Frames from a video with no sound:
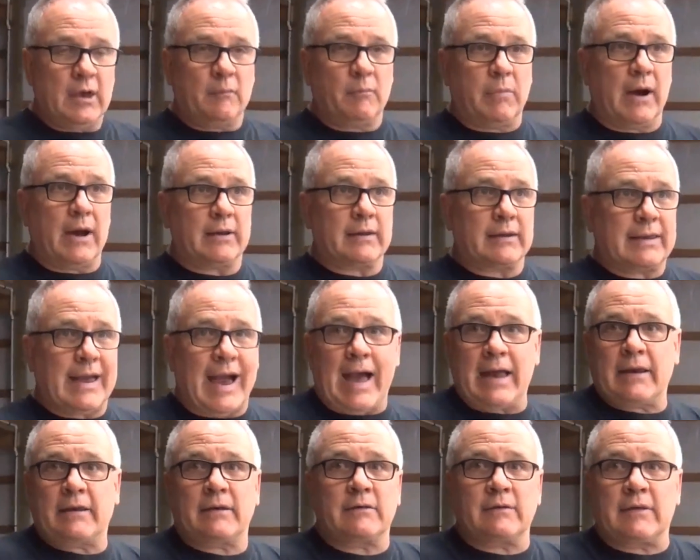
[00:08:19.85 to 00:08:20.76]
But
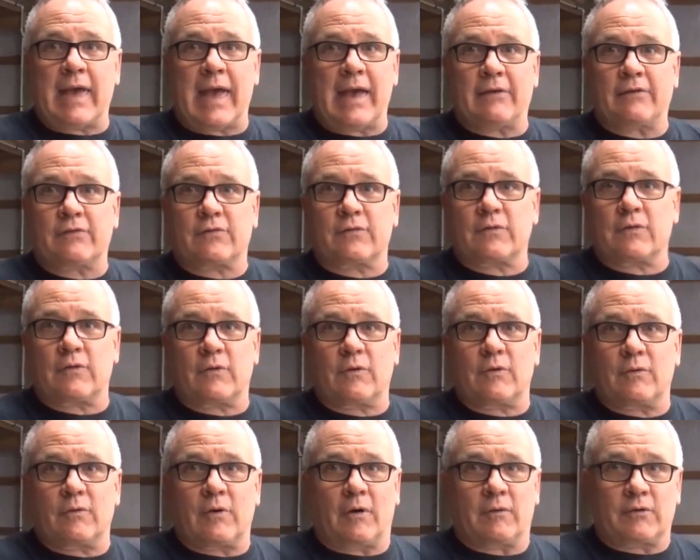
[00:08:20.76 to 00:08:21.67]
Cotton has
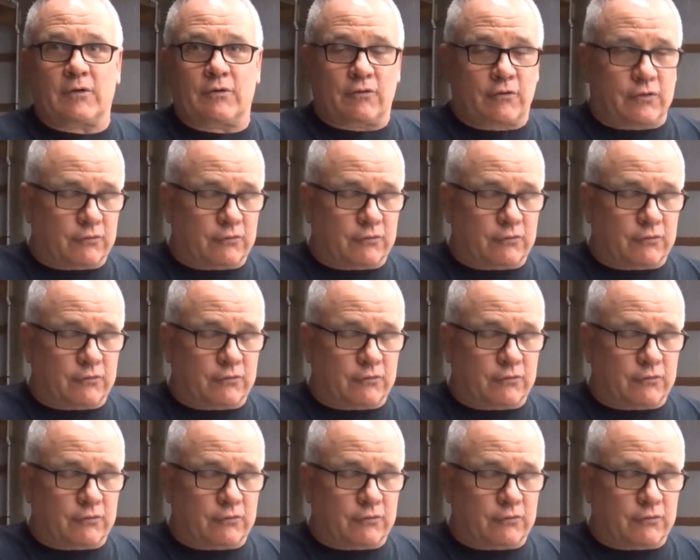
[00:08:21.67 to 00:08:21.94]
a